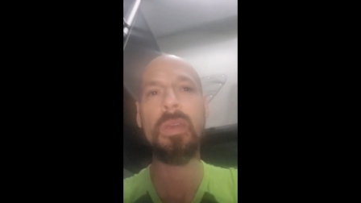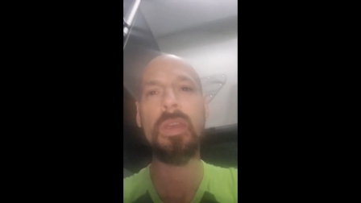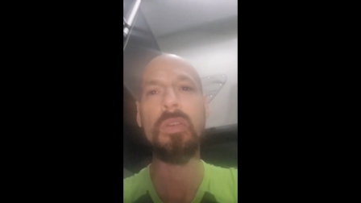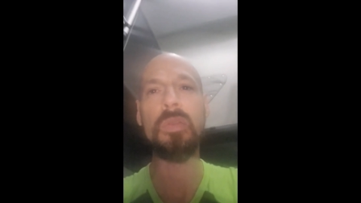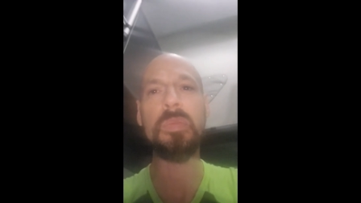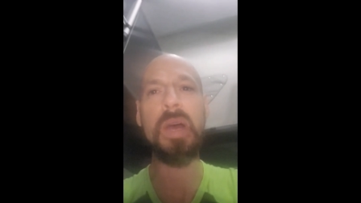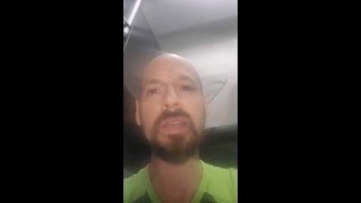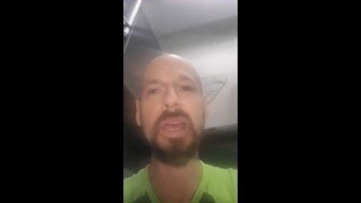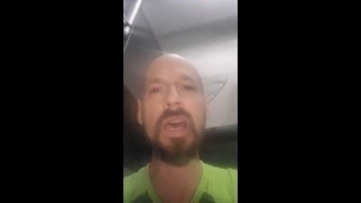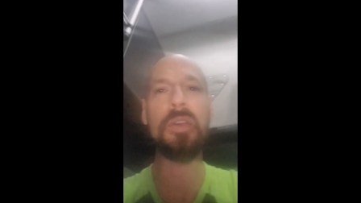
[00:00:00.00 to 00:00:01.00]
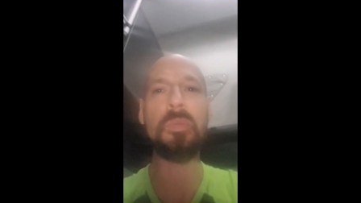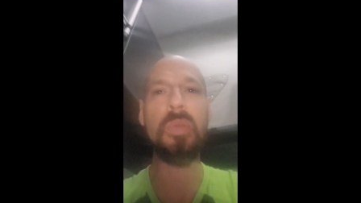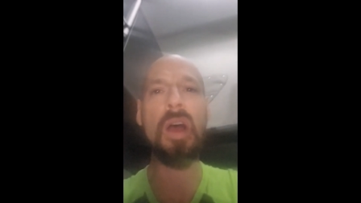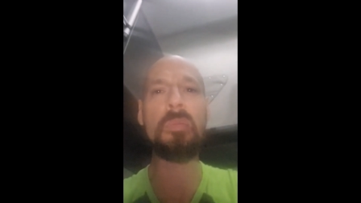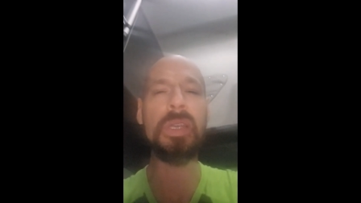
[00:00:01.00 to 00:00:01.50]
It was my dad who
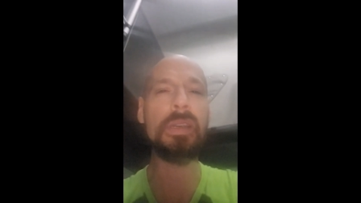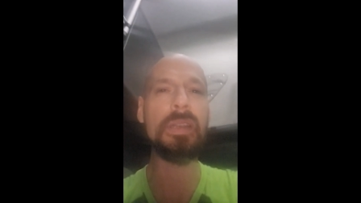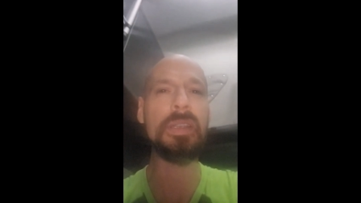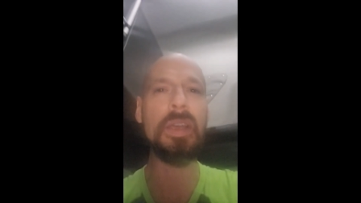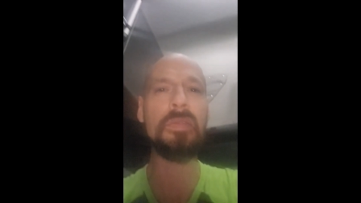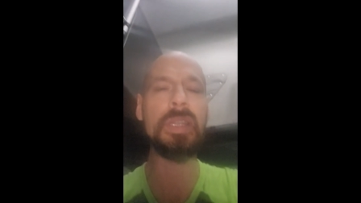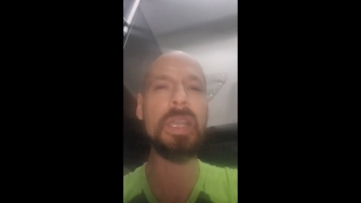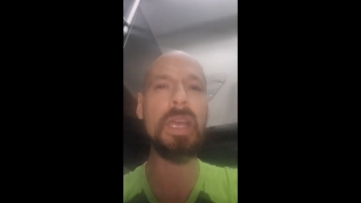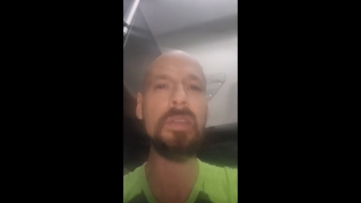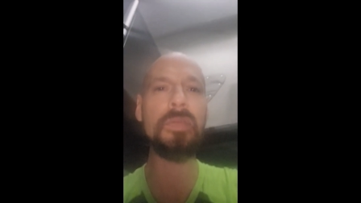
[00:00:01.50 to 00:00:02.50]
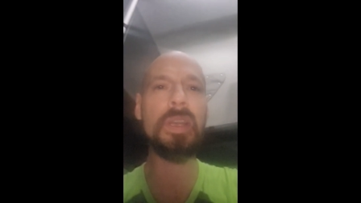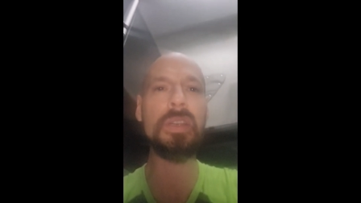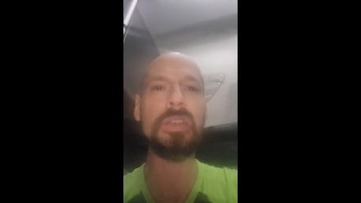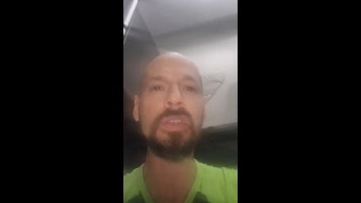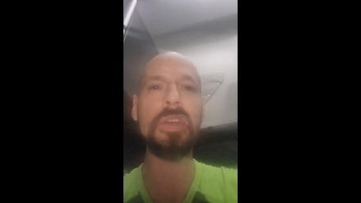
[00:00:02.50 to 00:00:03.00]
brought me to the Seventh day
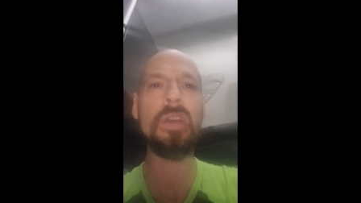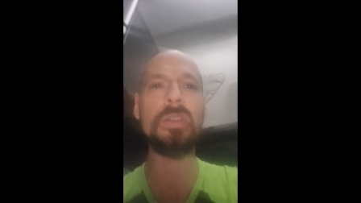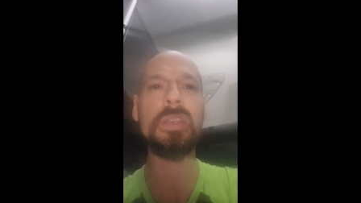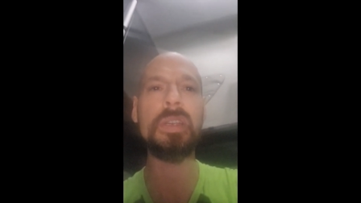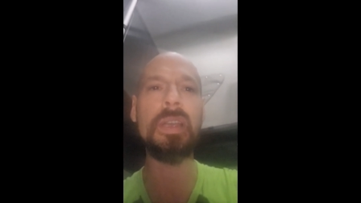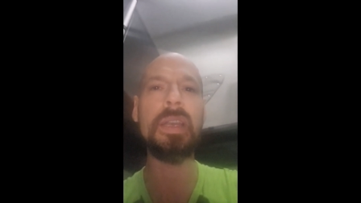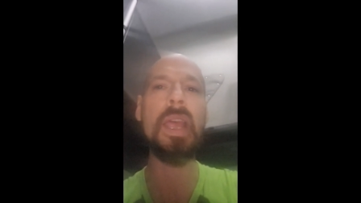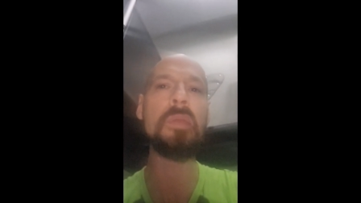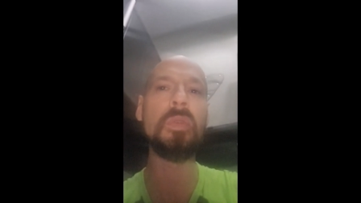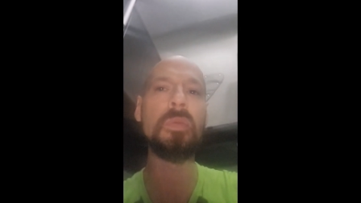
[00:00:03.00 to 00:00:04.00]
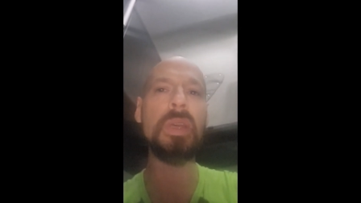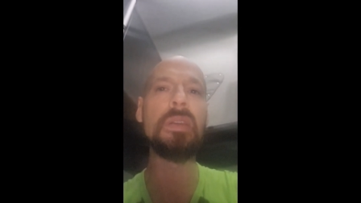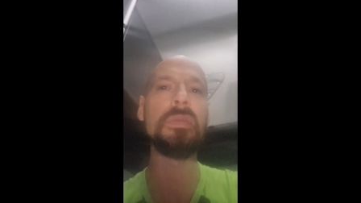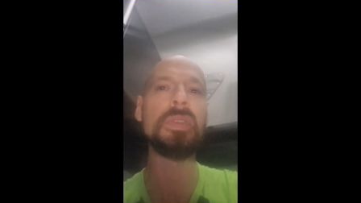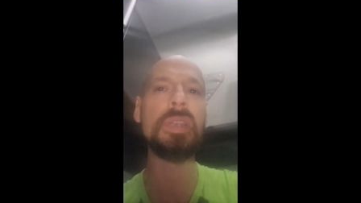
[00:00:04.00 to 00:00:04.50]
Adventist Church and enabled me
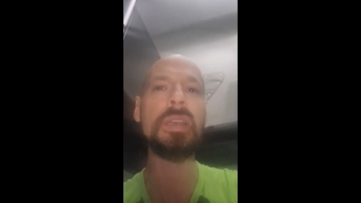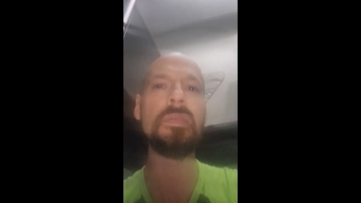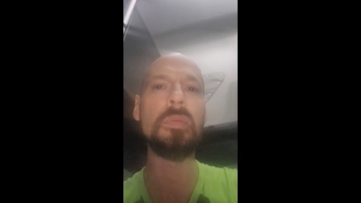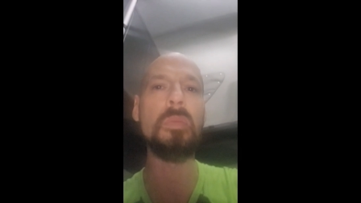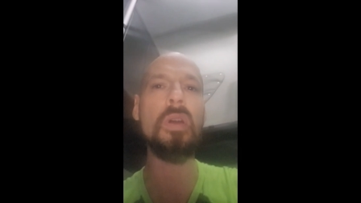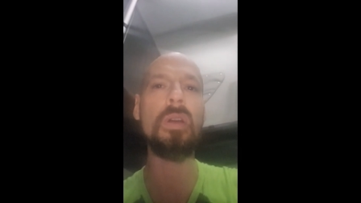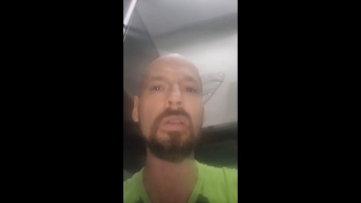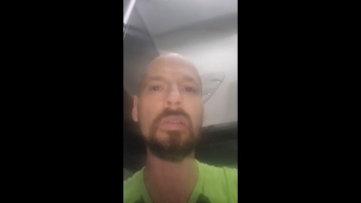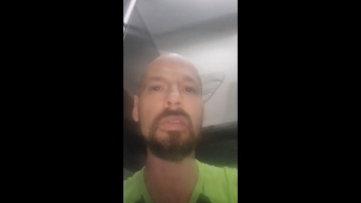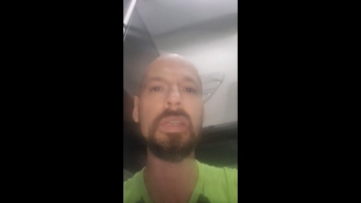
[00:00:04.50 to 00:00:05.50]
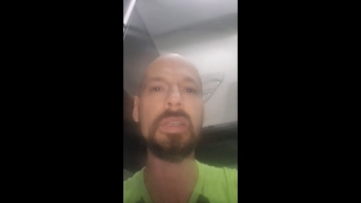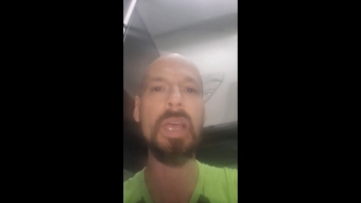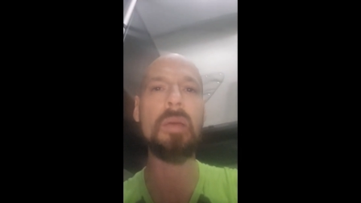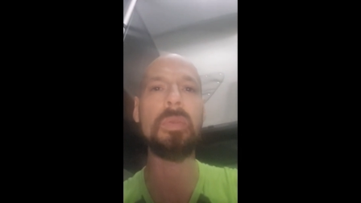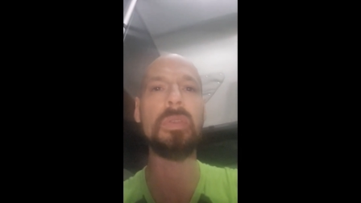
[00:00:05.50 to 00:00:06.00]
to receive the mark of the
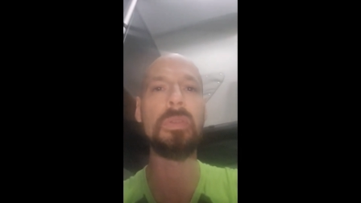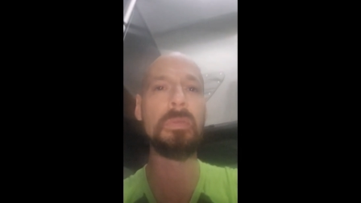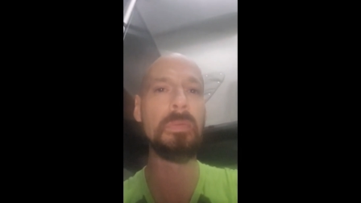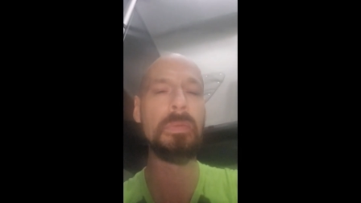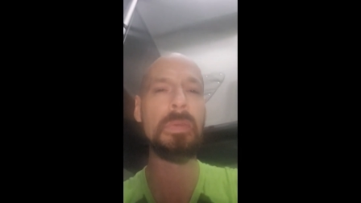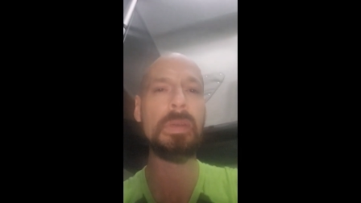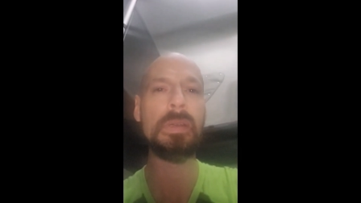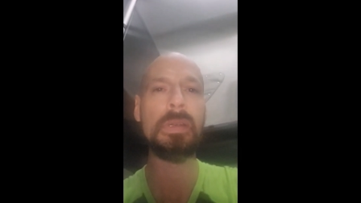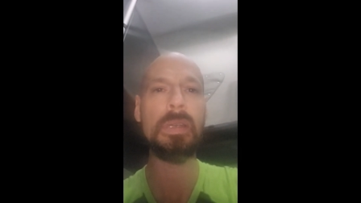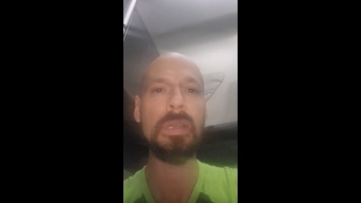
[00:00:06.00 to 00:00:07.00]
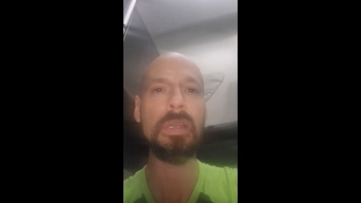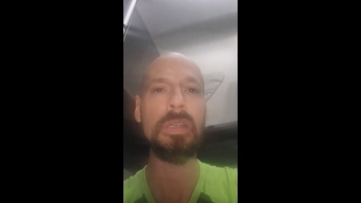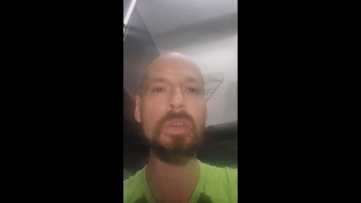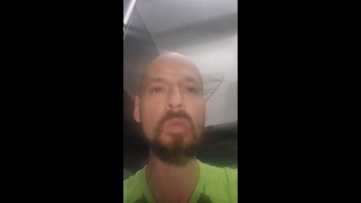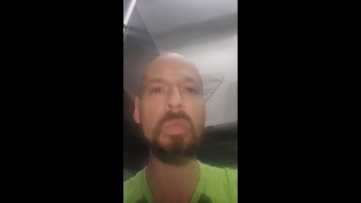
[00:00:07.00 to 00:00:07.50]
Sabbath. He
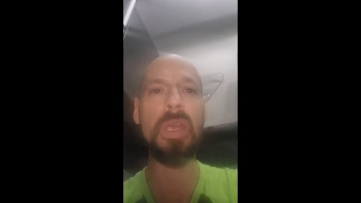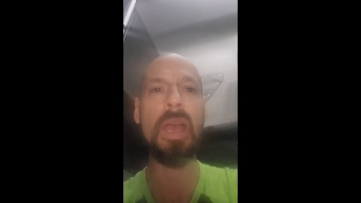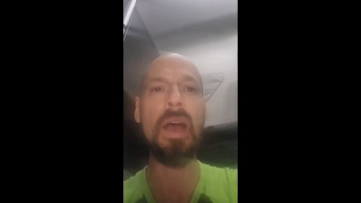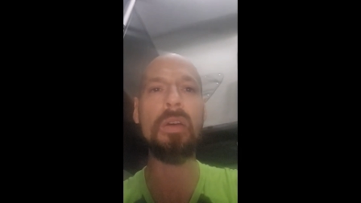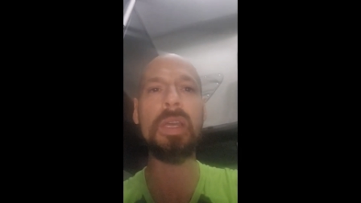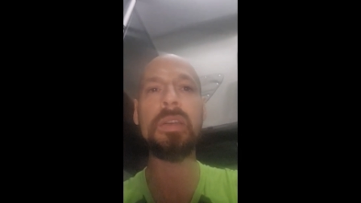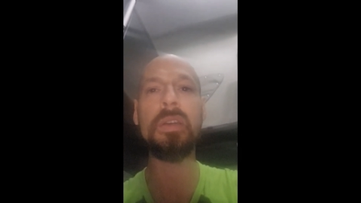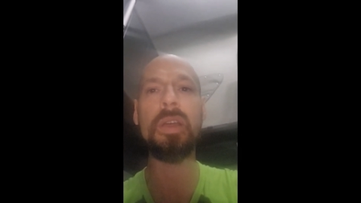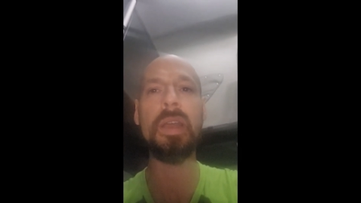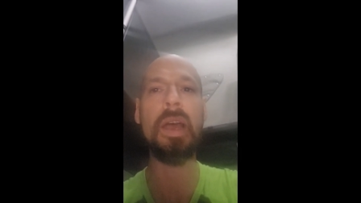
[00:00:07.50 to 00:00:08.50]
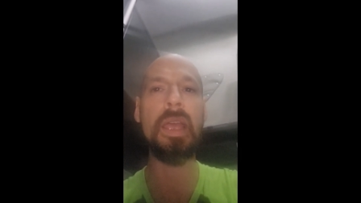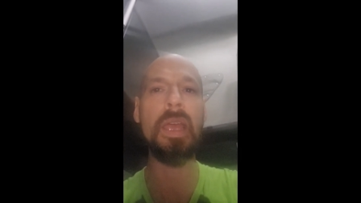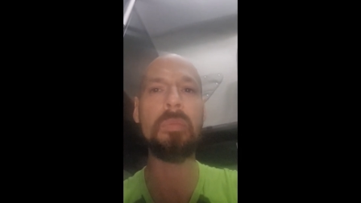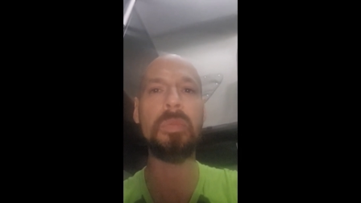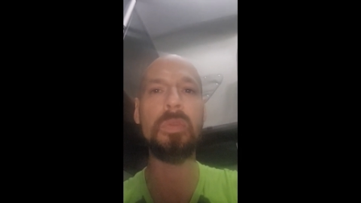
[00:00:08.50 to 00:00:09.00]
showed me how ignorant I
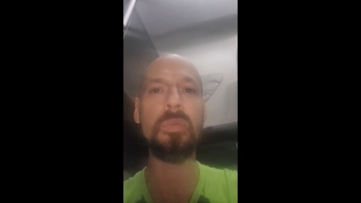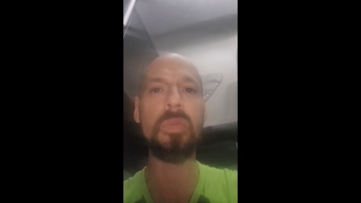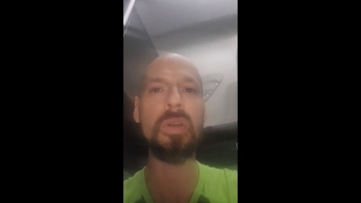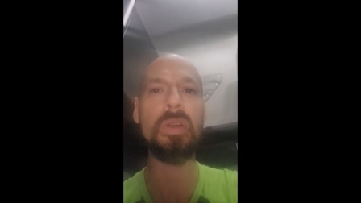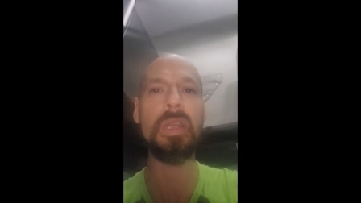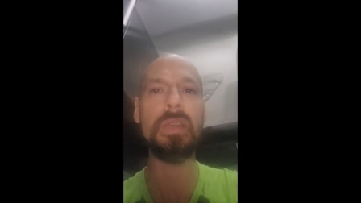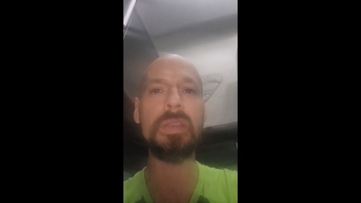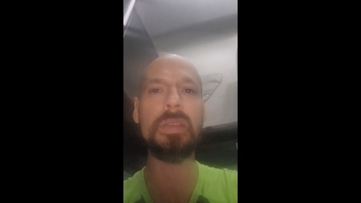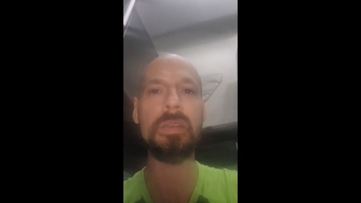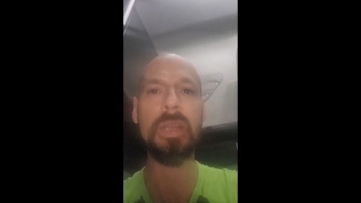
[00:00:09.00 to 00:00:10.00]
am through brilliance